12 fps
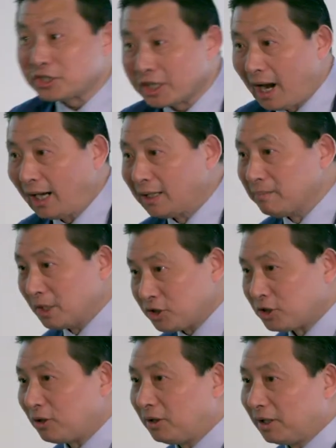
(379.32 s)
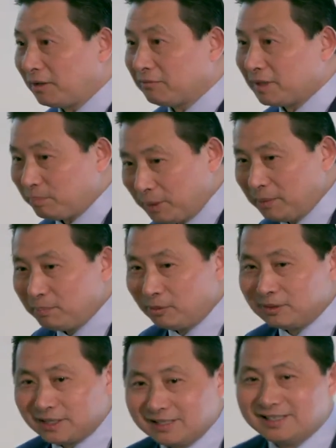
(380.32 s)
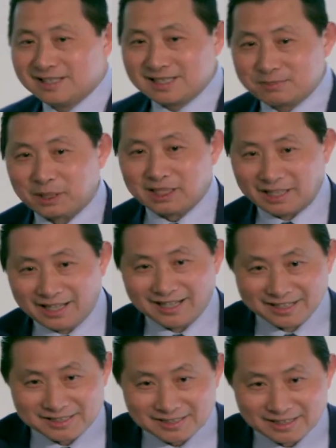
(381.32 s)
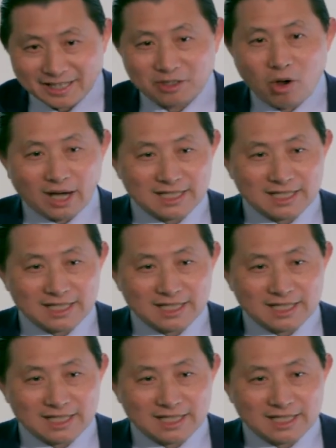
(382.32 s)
China, majority of the people doesn't speak English. They don't